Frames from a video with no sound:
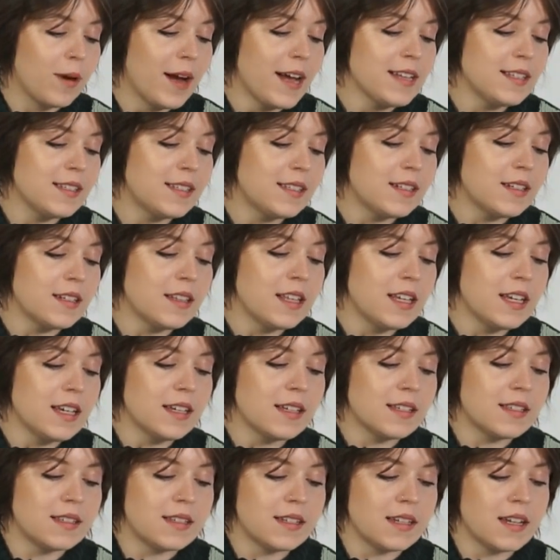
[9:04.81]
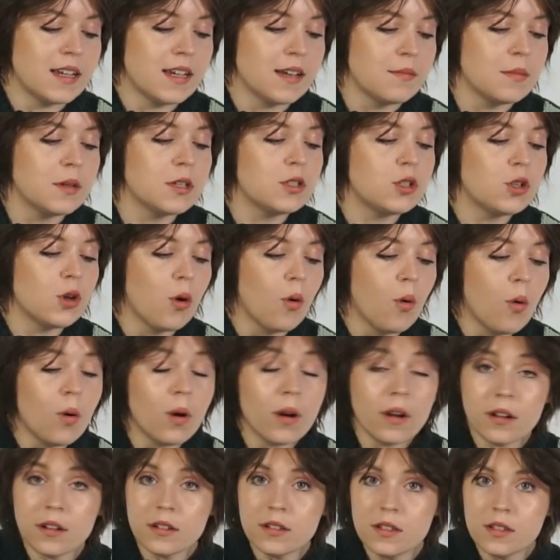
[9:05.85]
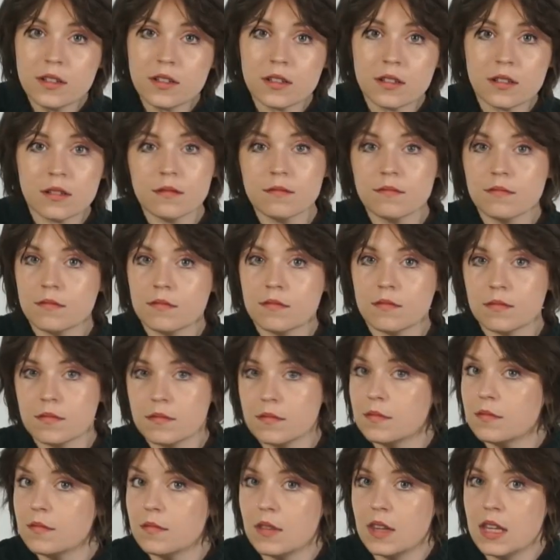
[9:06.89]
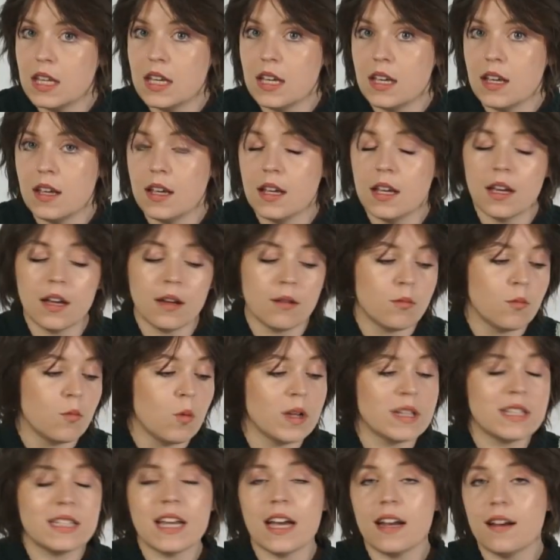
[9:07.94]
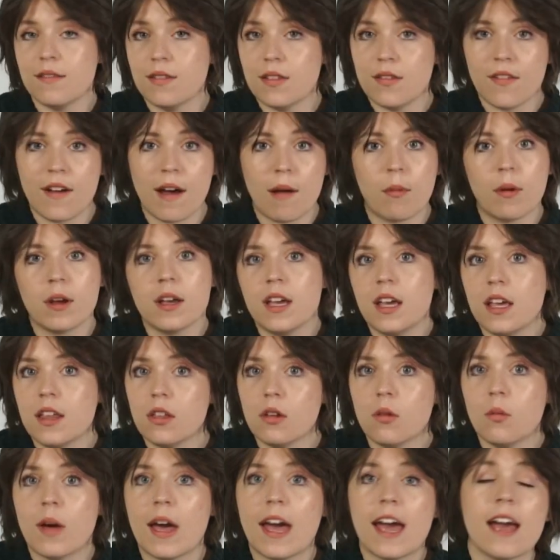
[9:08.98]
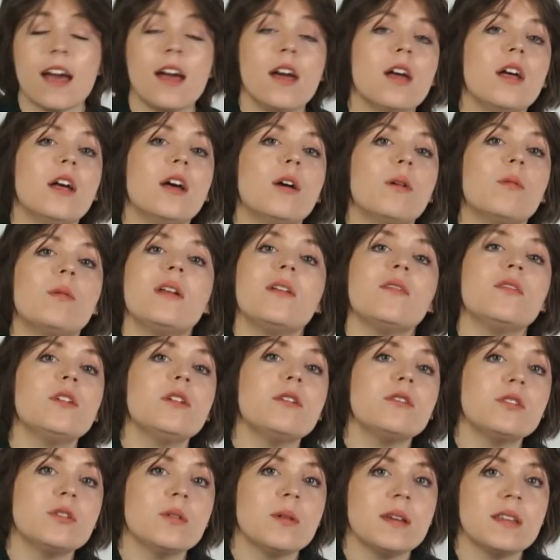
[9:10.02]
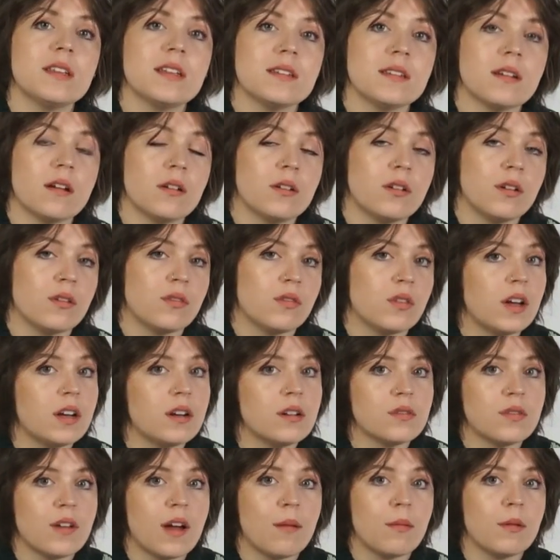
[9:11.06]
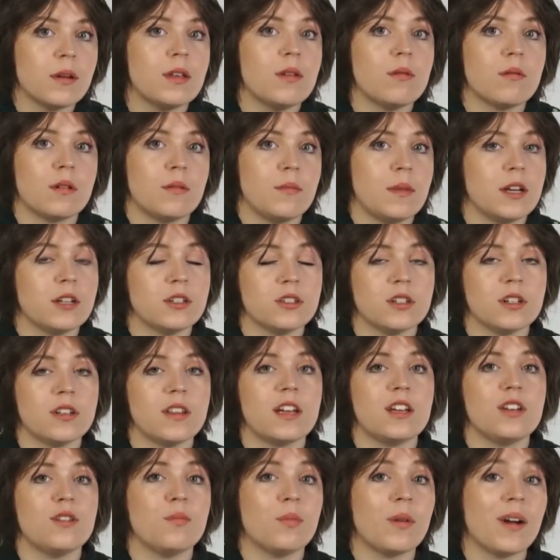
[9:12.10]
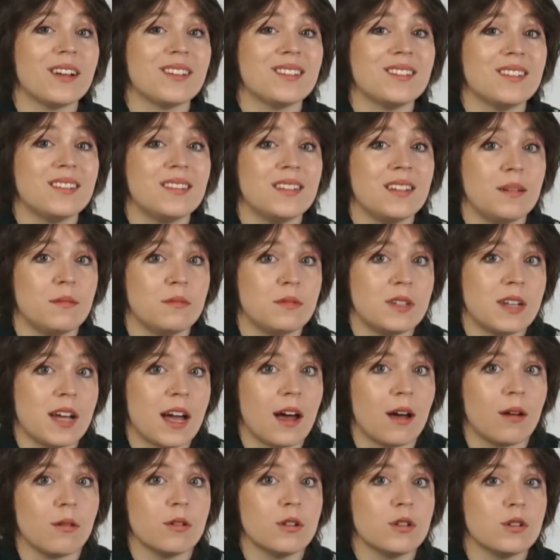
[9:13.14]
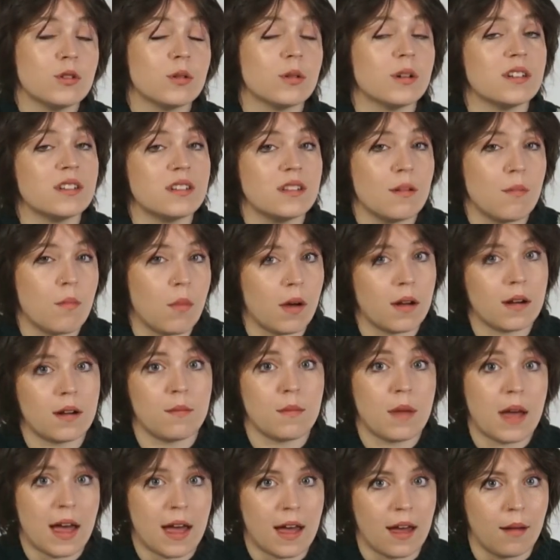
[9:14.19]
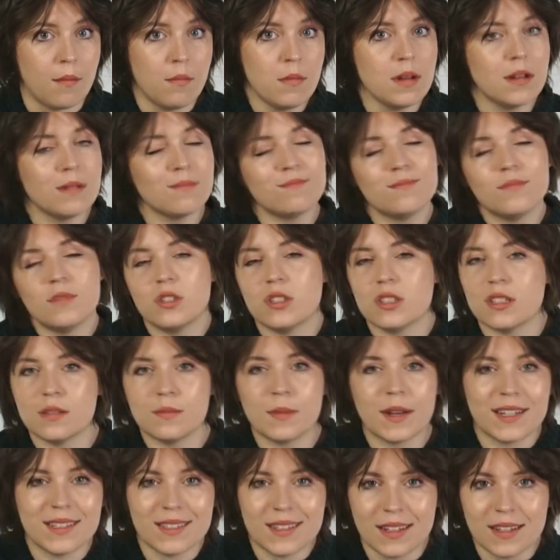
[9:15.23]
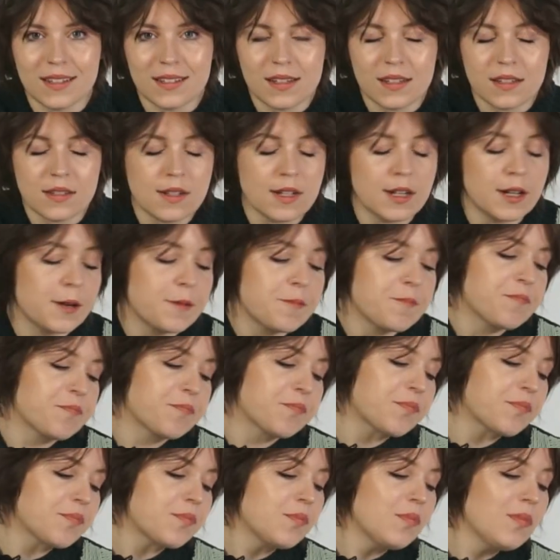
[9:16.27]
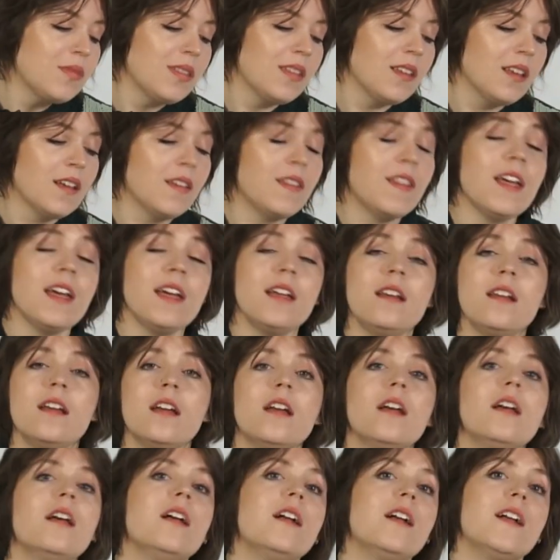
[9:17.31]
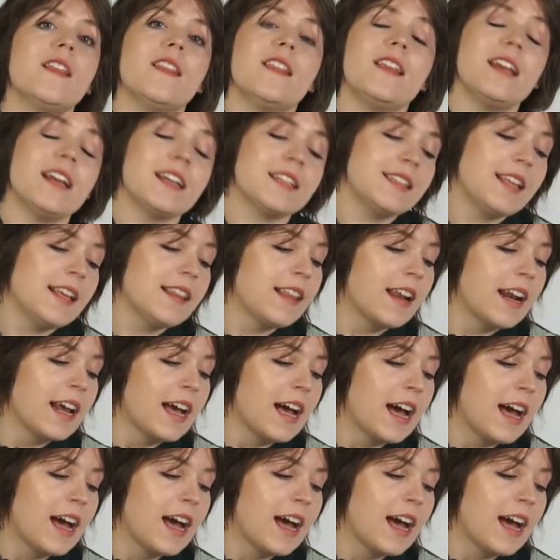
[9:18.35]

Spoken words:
pressed the seam towards the one side of the fabric either way. Whenever you're doing this on your final fabric, you wanna make sure that you press the seam down towards the bottom hem. Just makes things easier. Then the next thing that I